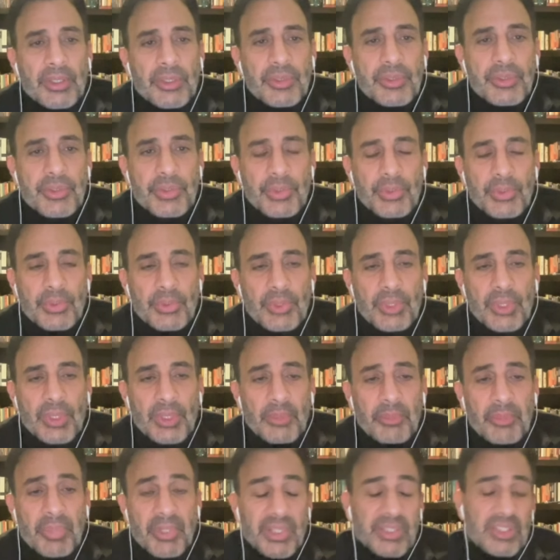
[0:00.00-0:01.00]
true,
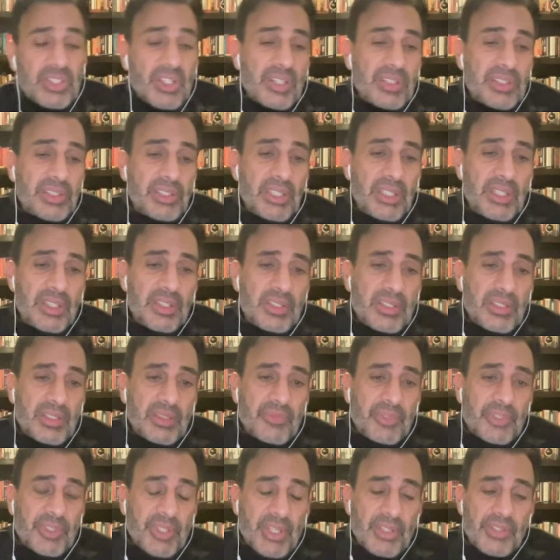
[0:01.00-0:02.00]
but it just needs, if
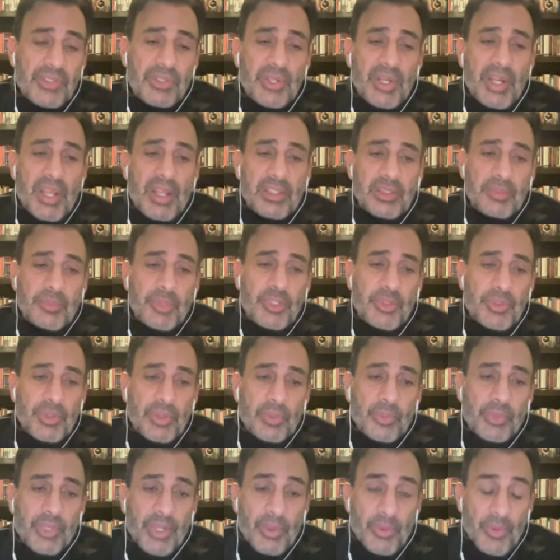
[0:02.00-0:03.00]
it does turn out to be true,
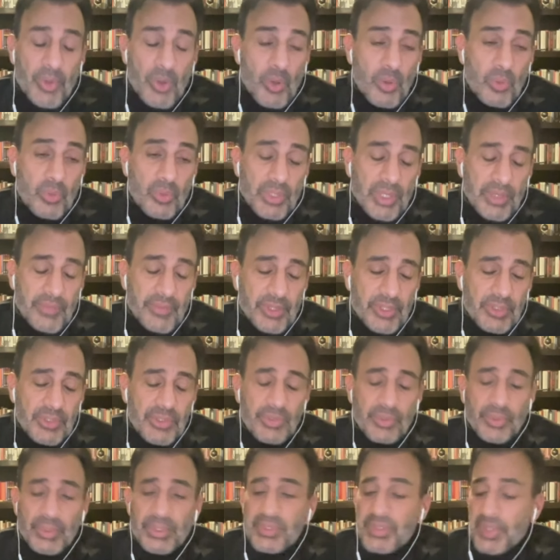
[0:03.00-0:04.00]
and we don't know given the
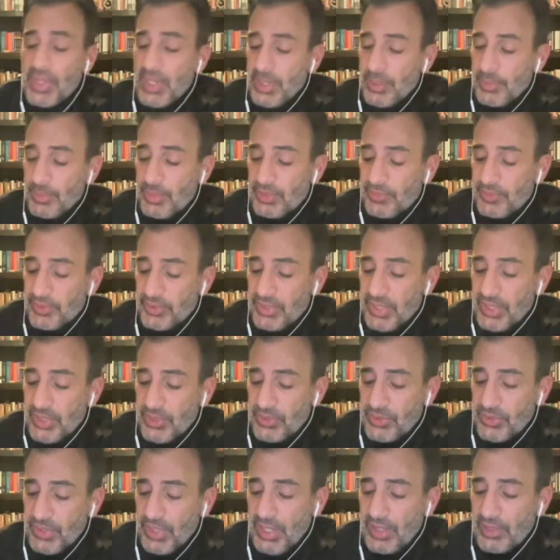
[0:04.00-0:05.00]
source, but if it does
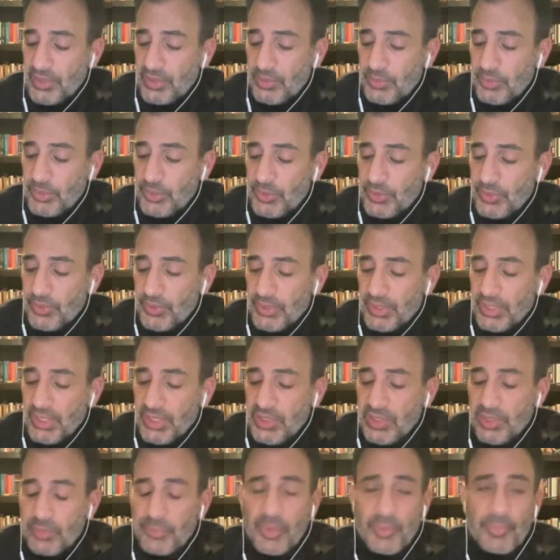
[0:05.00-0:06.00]
turn out to be true, it needs
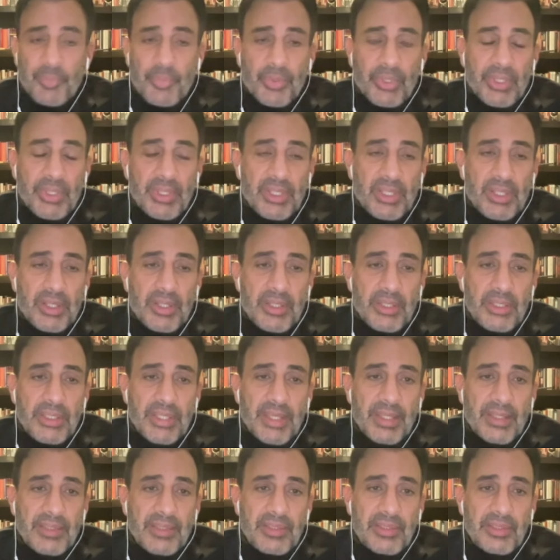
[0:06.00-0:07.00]
to be put in the
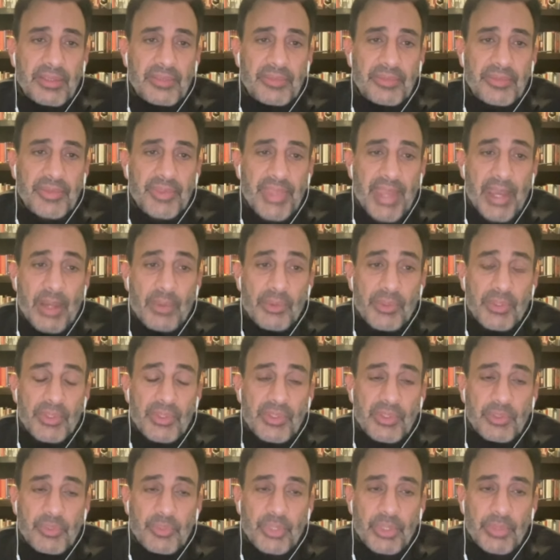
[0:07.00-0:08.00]
context of thousands
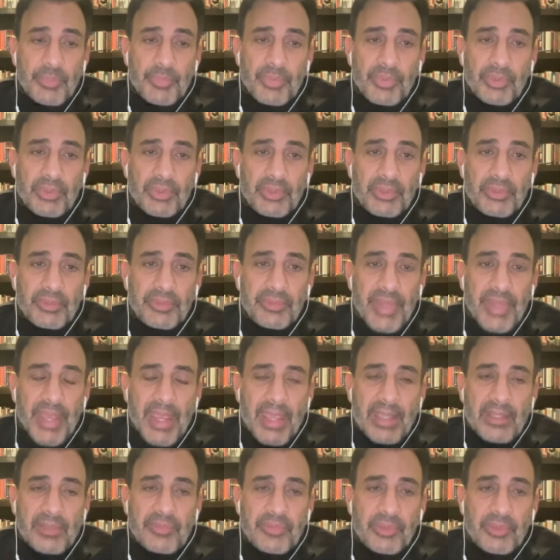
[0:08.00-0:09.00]
of people, a
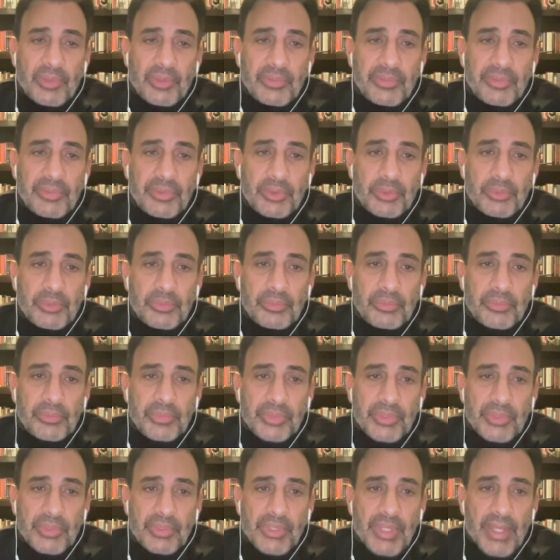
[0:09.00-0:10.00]
handful of whom
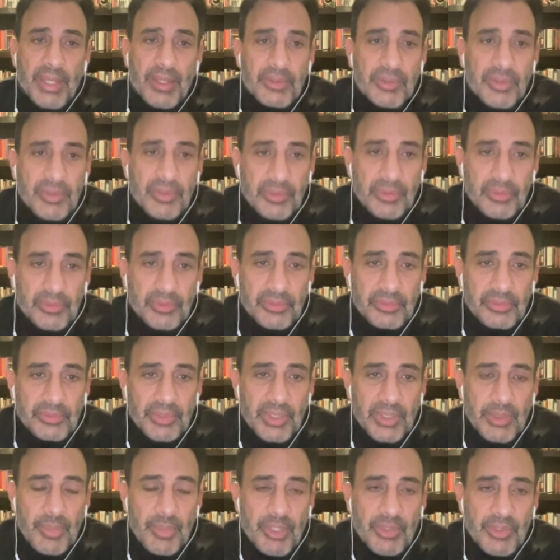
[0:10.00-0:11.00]
turned out to
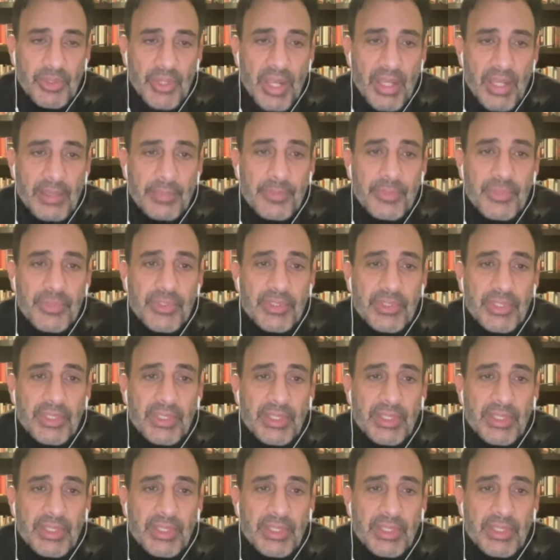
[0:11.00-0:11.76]
commit crimes,